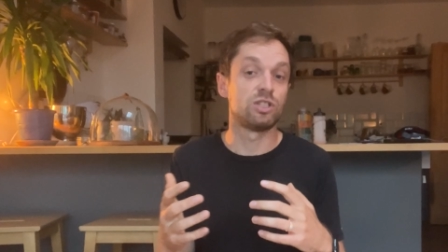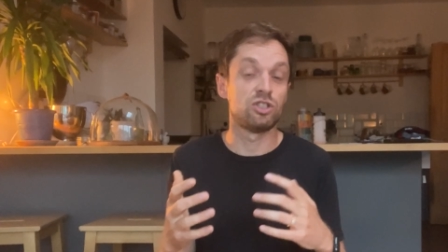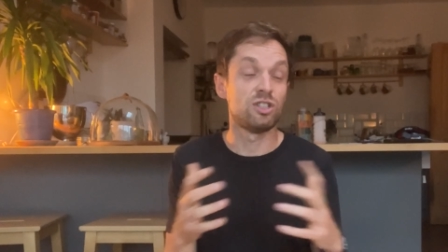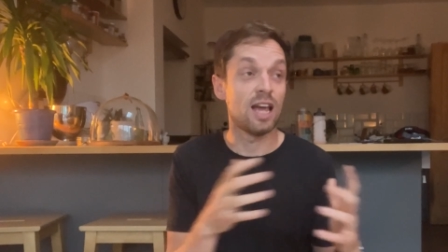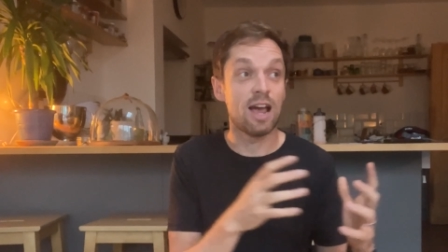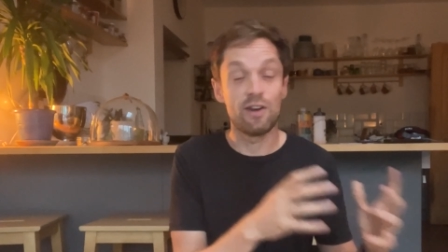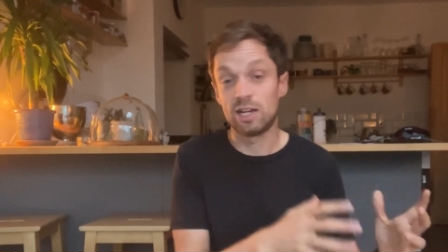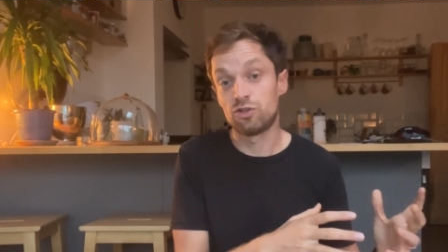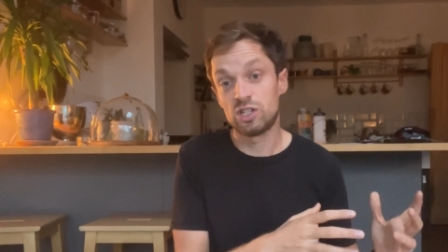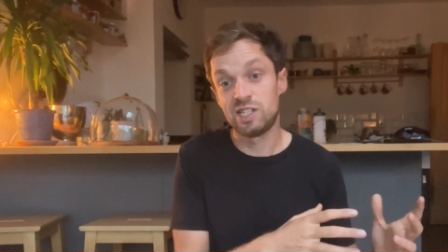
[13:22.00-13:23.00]
to share
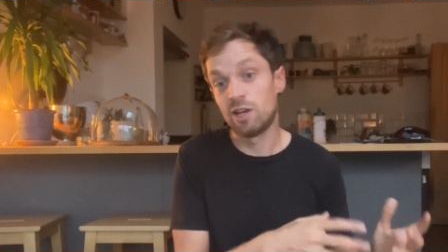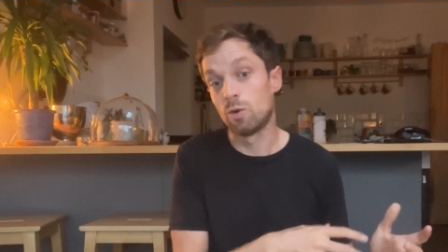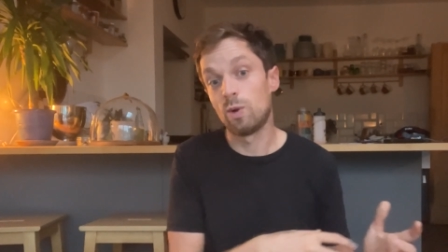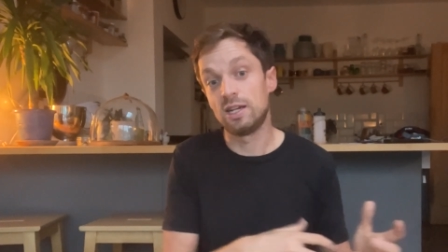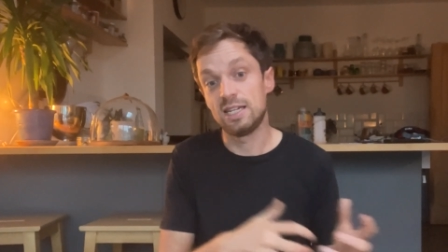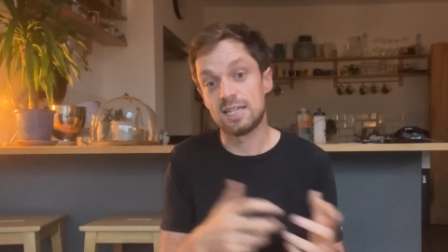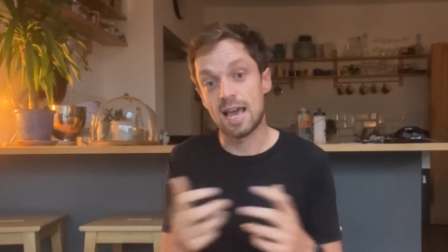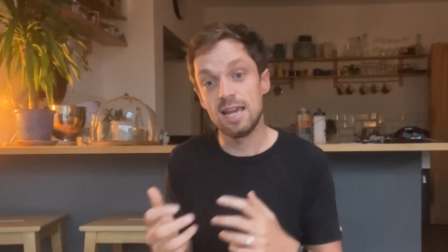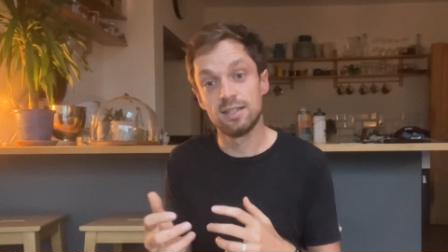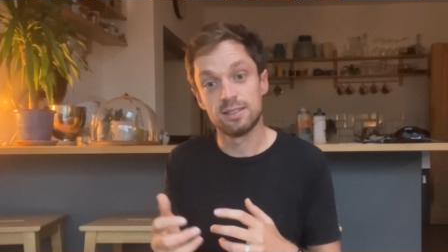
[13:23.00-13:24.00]
electricity on a windy
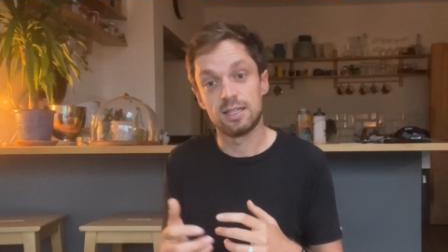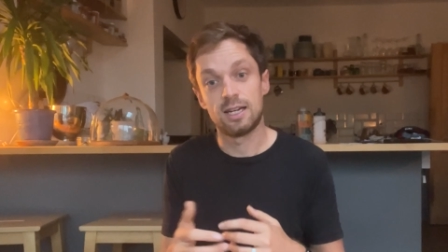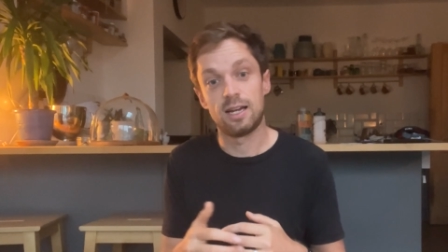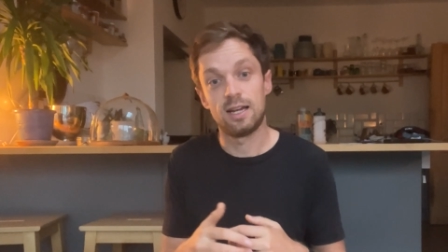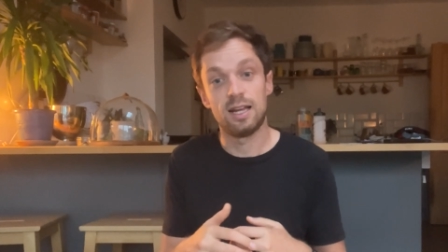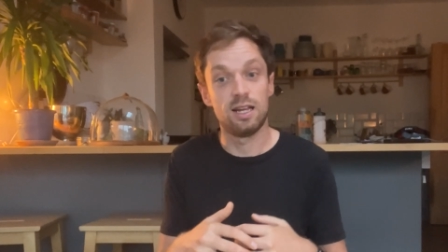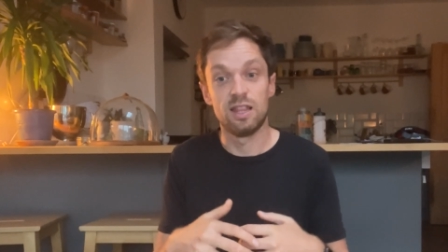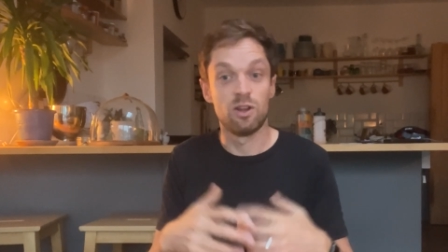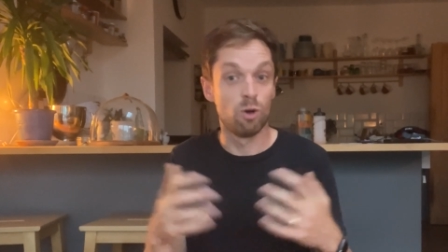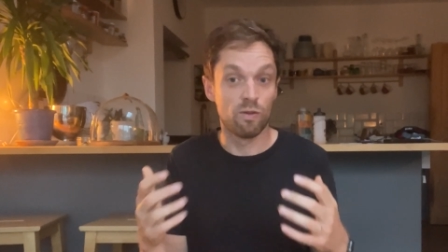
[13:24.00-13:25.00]
day uh,
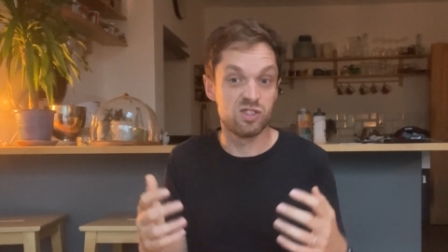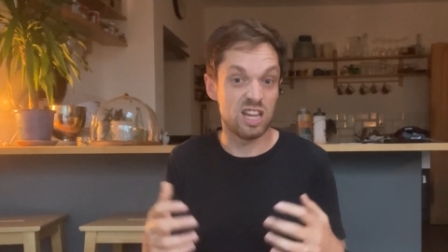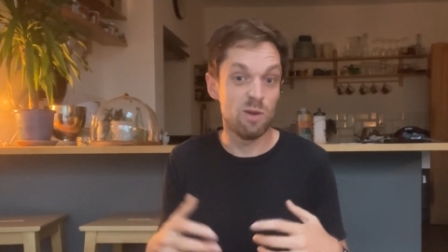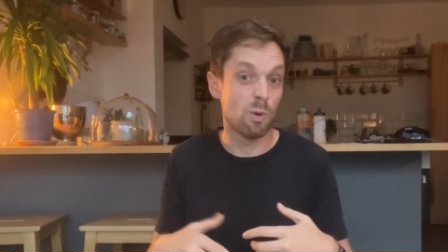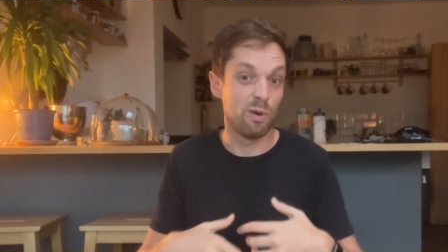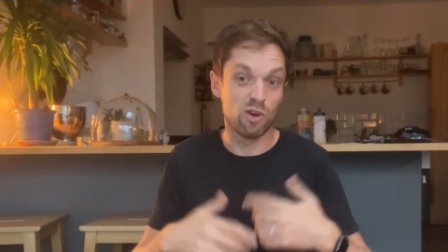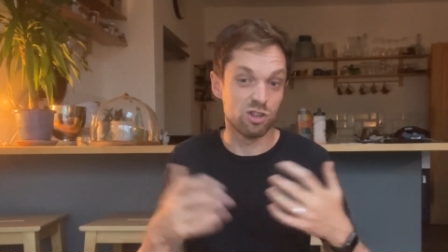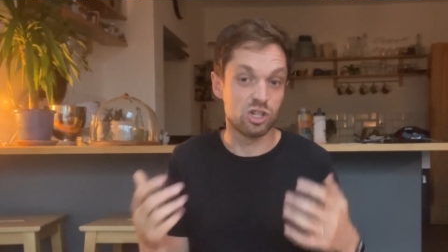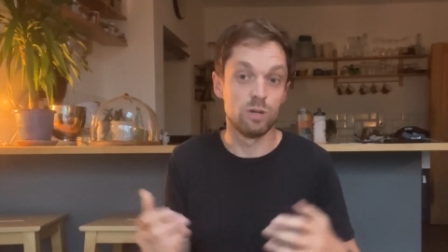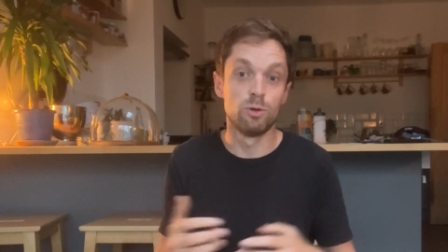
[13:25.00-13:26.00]
in the North Sea when we've
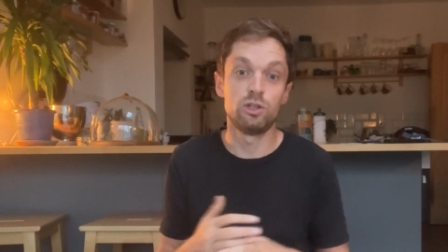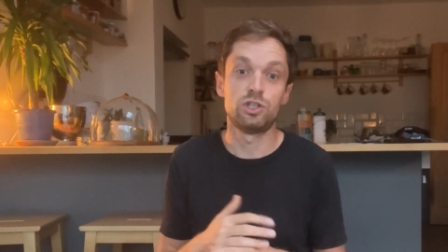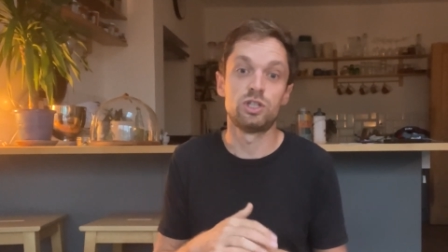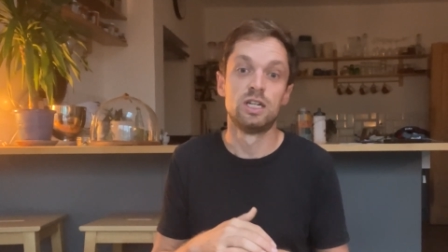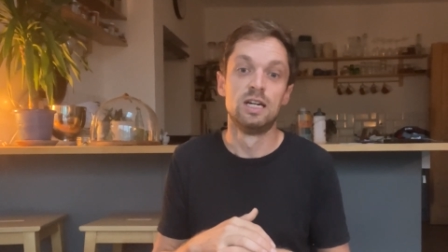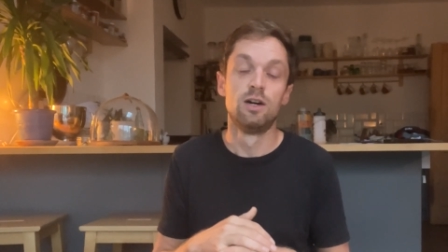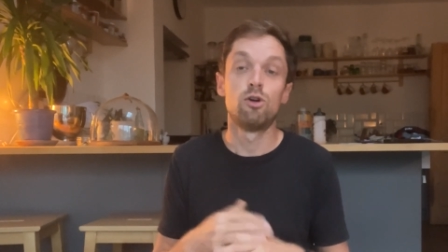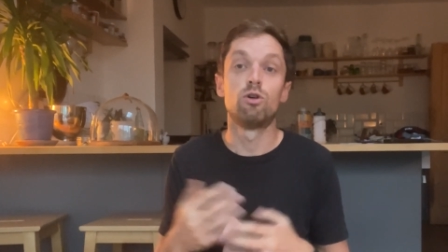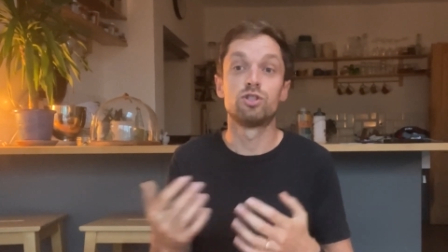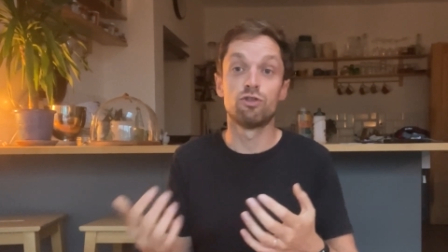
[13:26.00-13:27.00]
got too much,
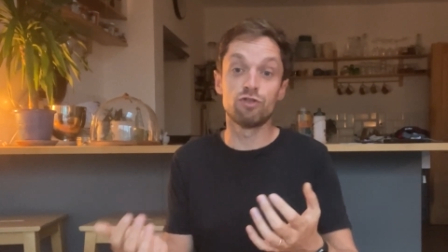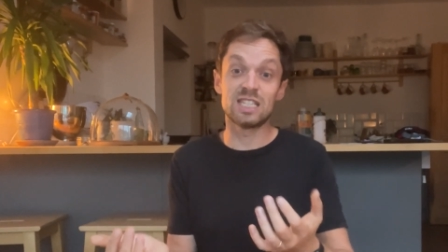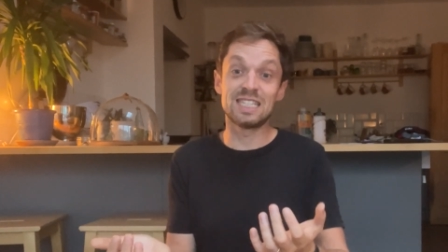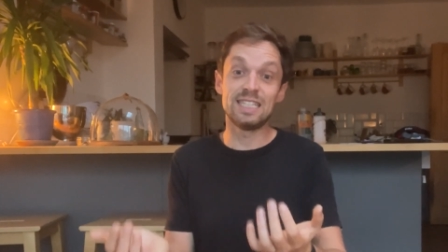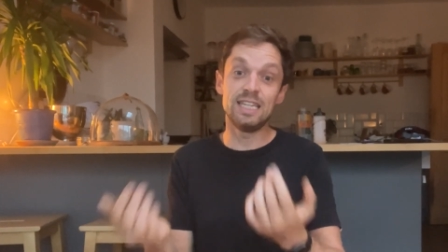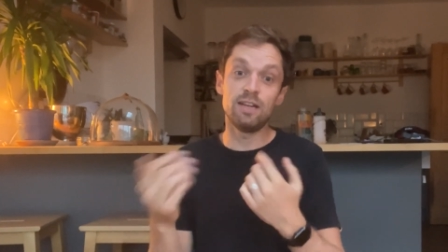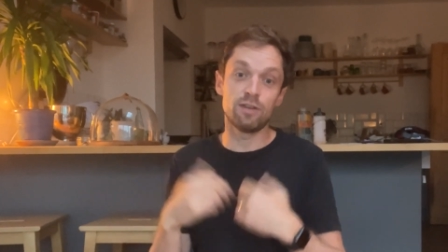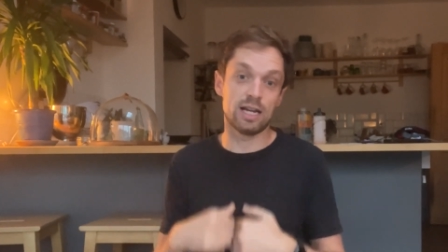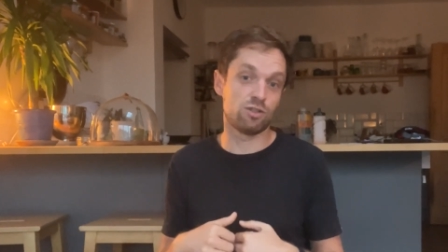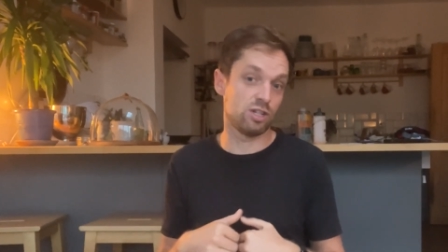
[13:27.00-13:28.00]
or to receive
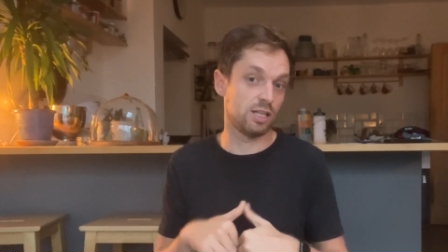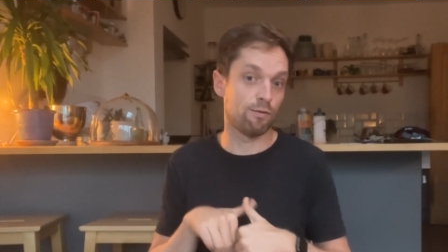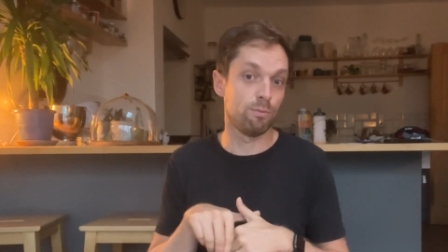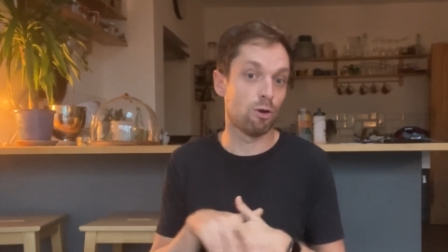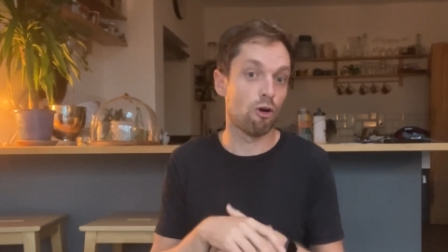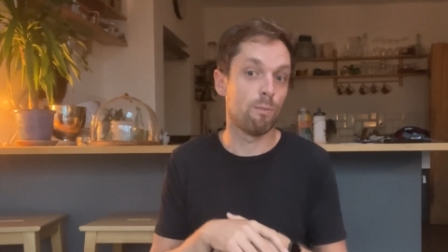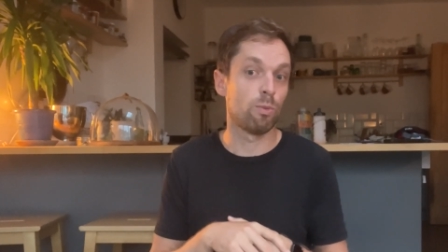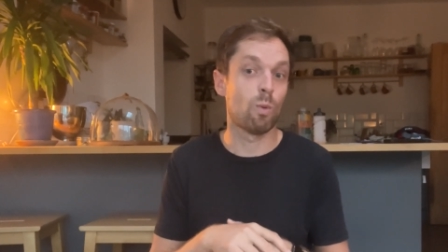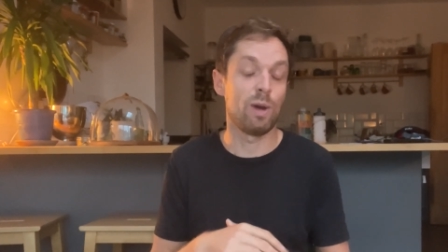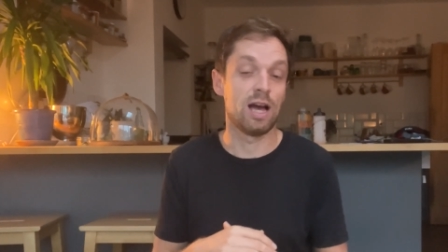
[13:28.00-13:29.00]
electricity from
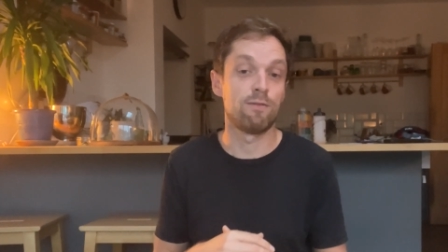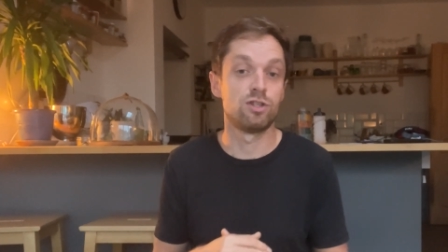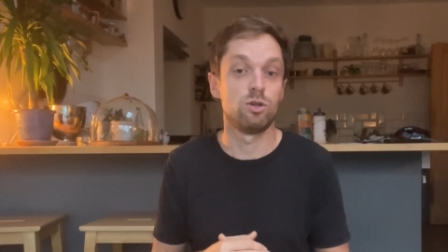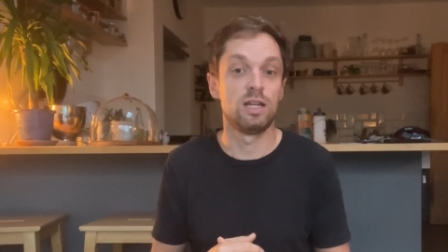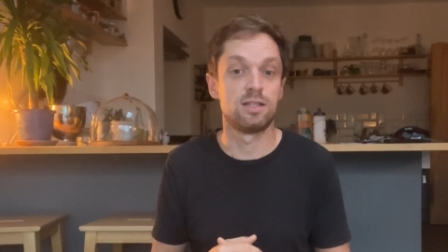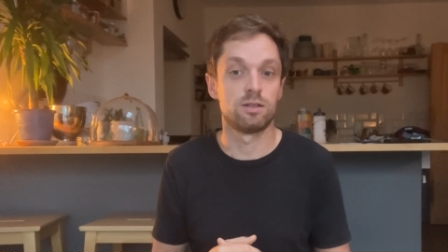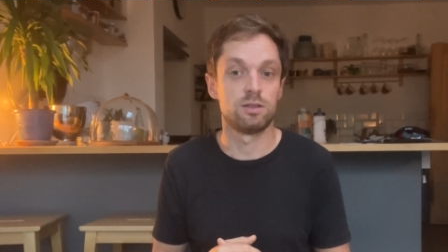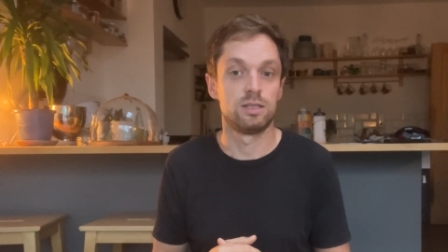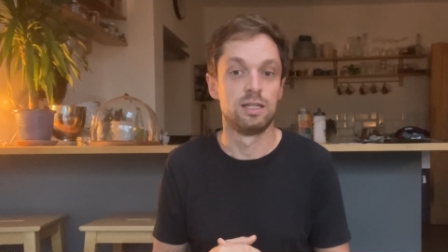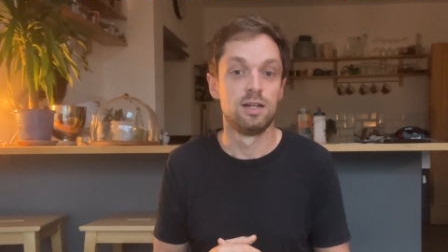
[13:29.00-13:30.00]
Europe when we have too little,